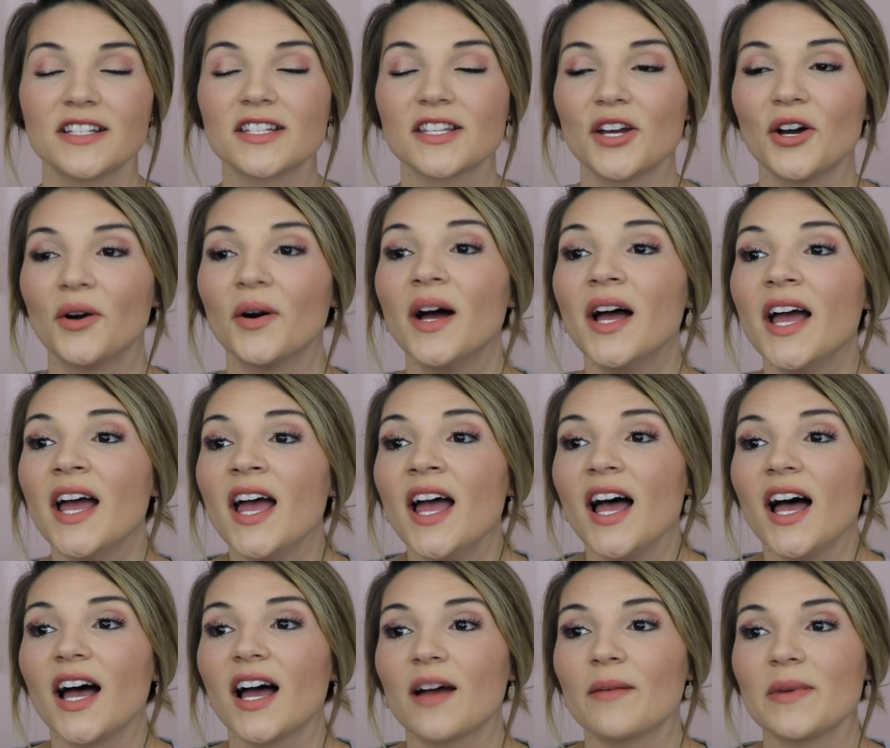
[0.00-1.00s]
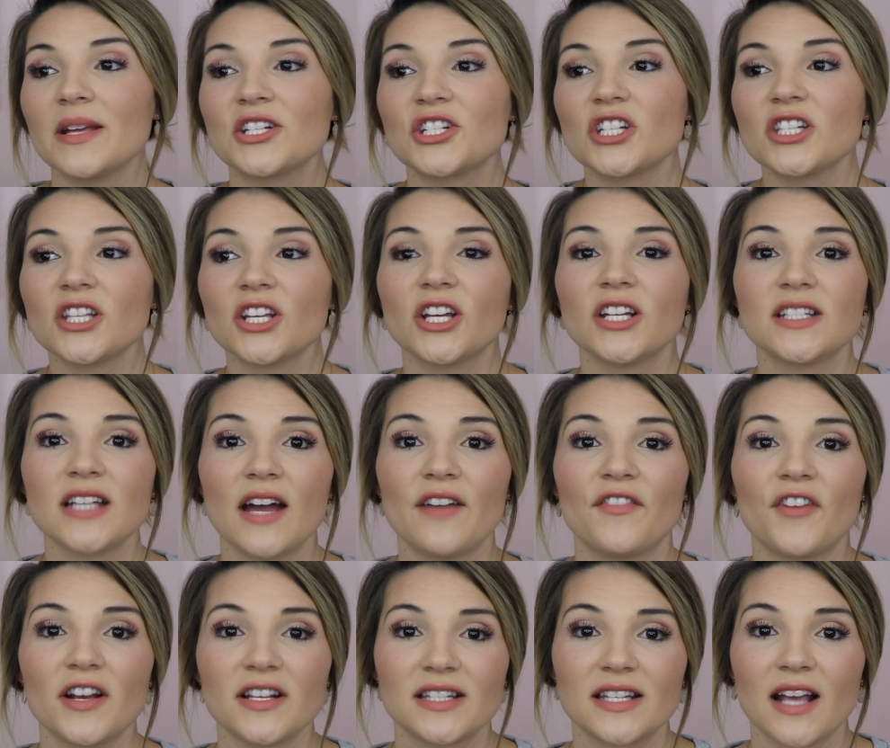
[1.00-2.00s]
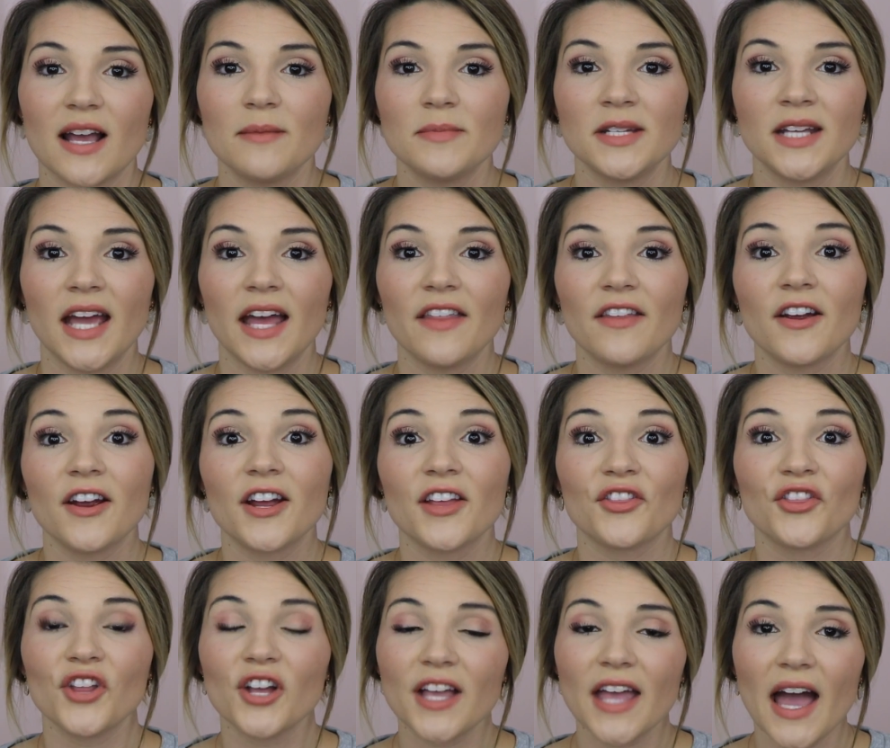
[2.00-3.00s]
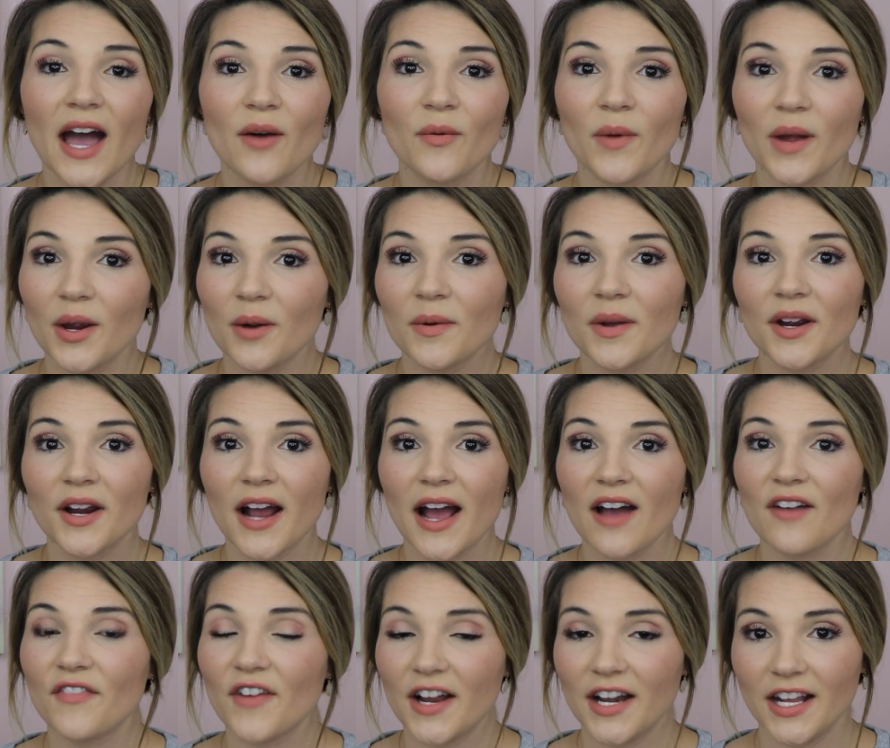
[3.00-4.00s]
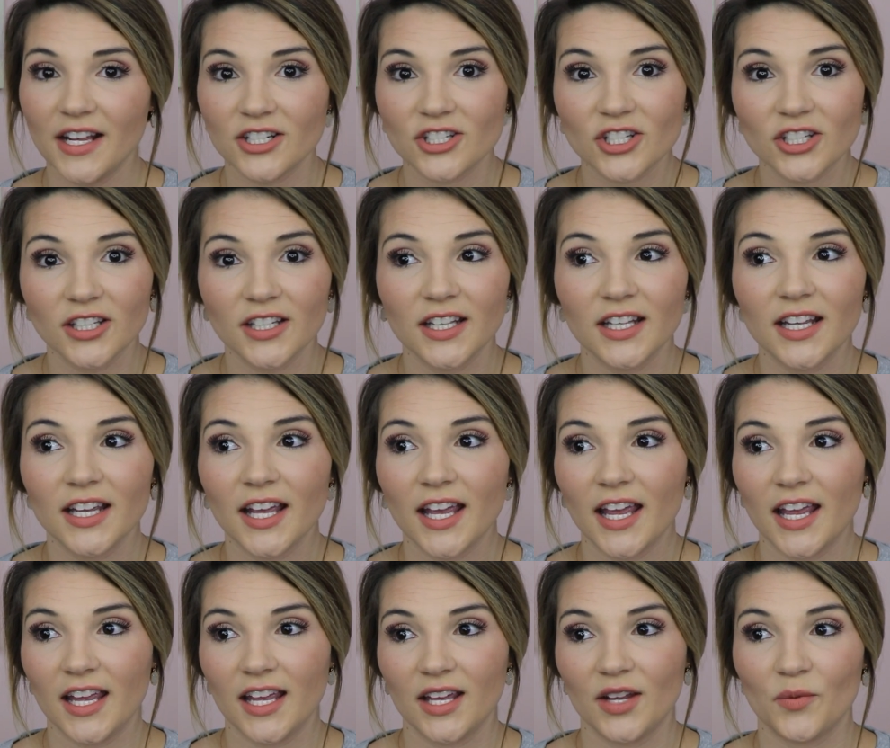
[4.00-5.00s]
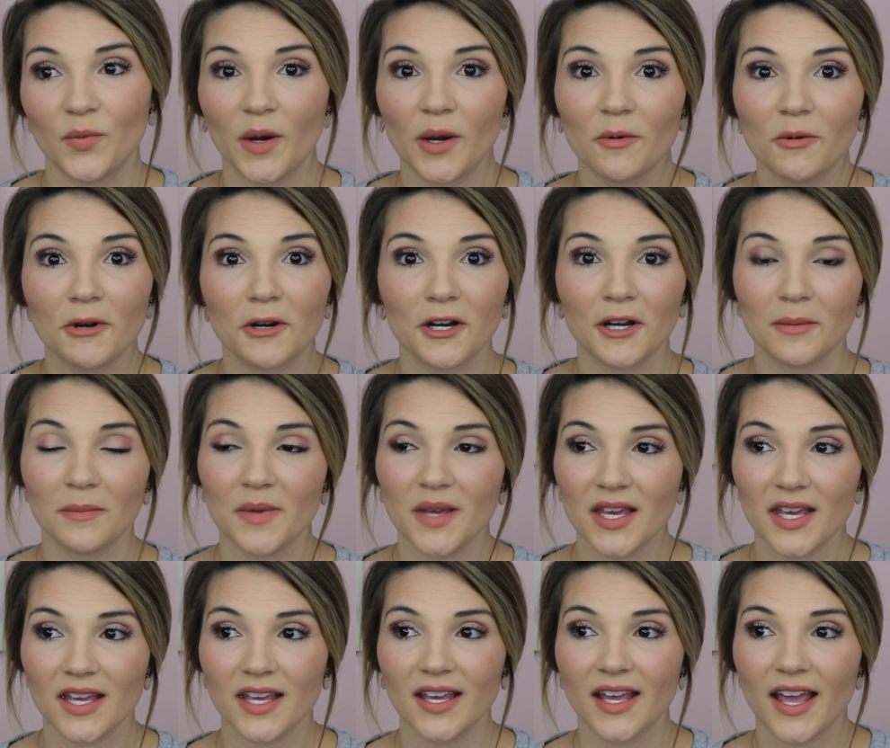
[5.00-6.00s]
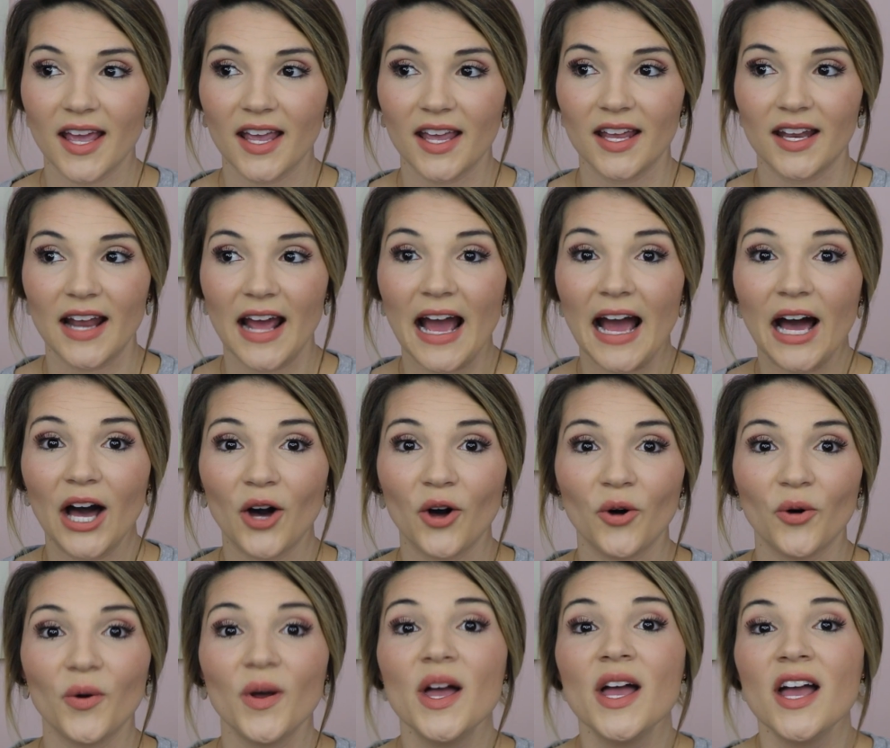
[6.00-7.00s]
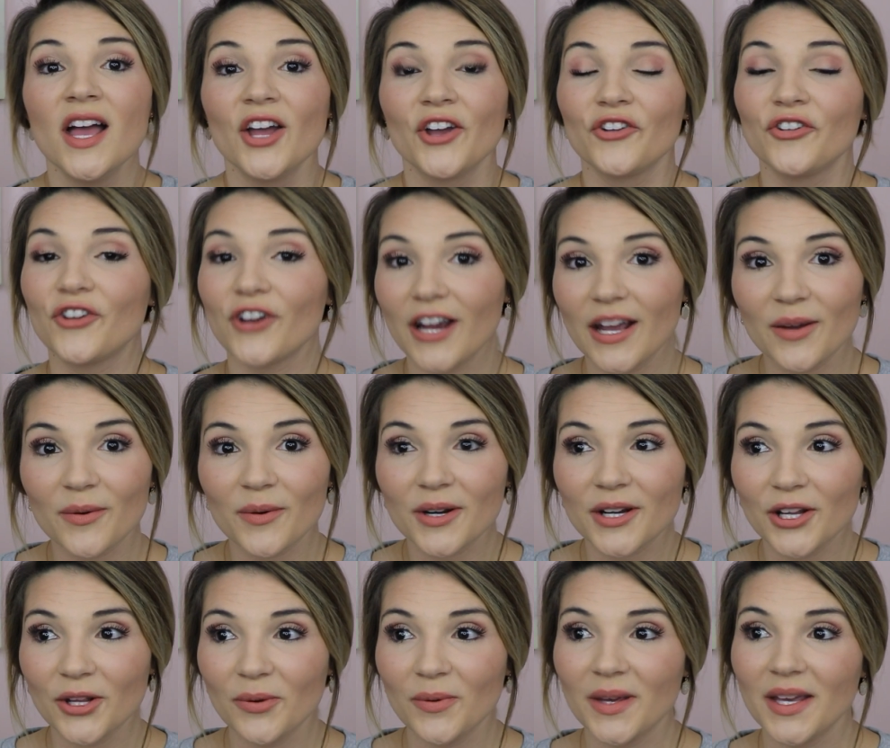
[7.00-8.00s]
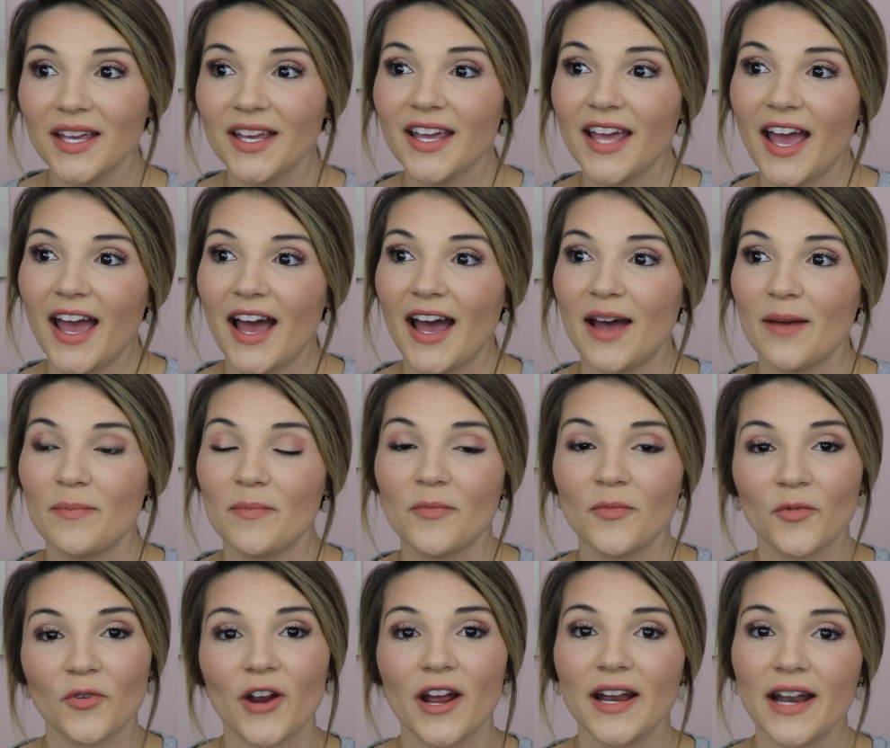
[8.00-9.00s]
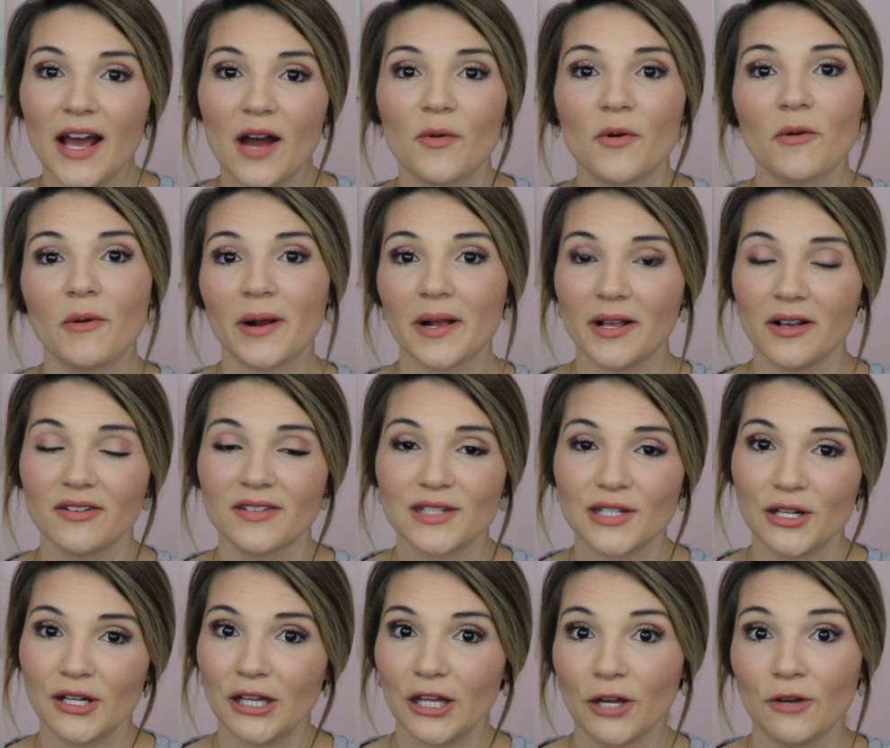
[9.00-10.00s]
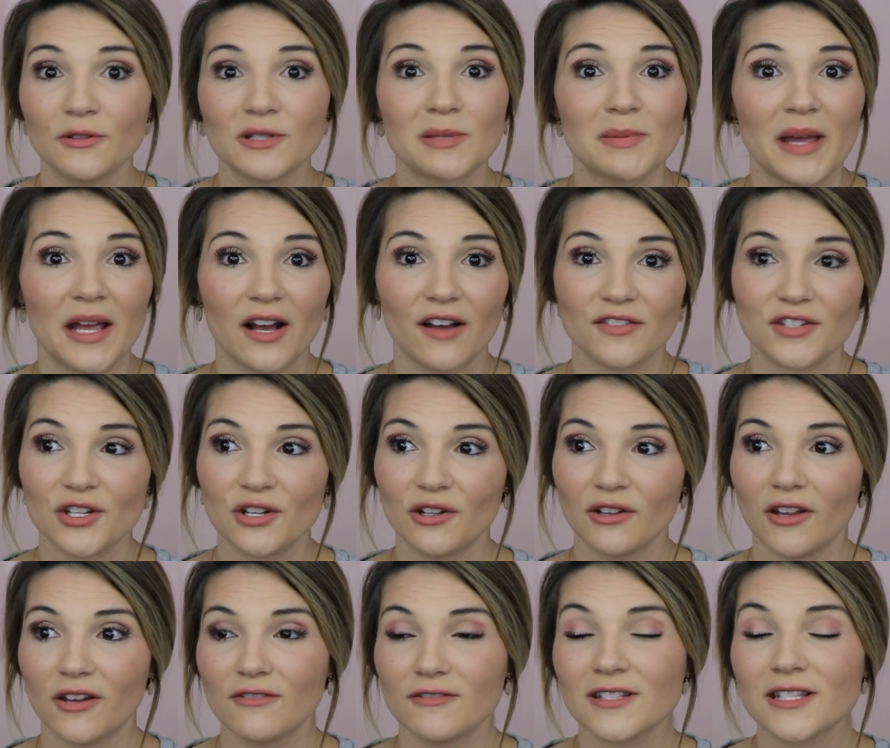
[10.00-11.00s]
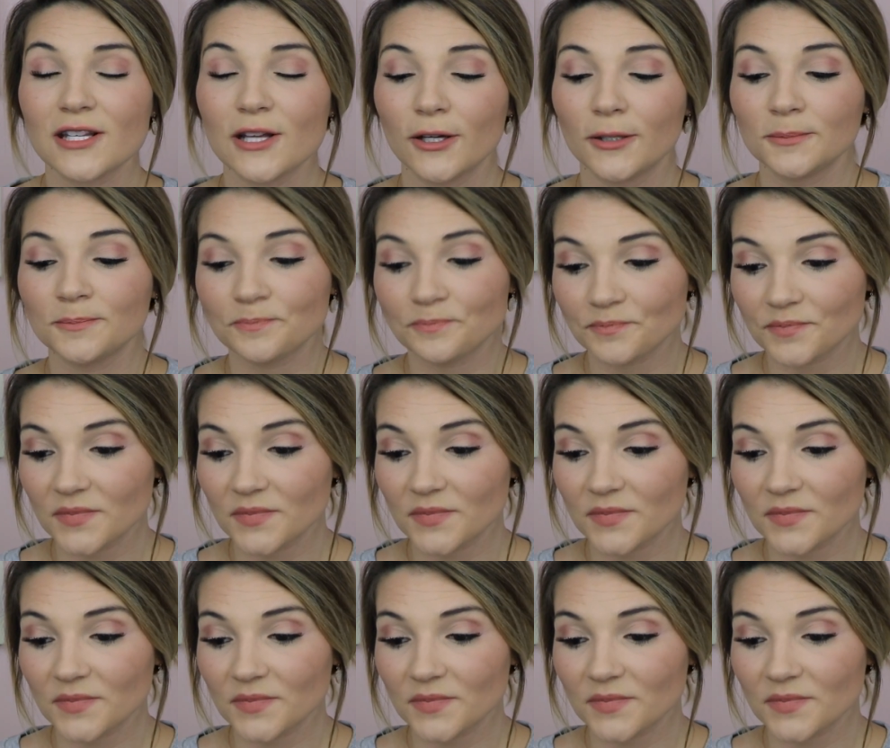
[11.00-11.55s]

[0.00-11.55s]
So um, it's just a good time for us to come together and look at where we're at financially and where we're going to be and how great we're doing at right now. We're working on student loans, paying off student loans. So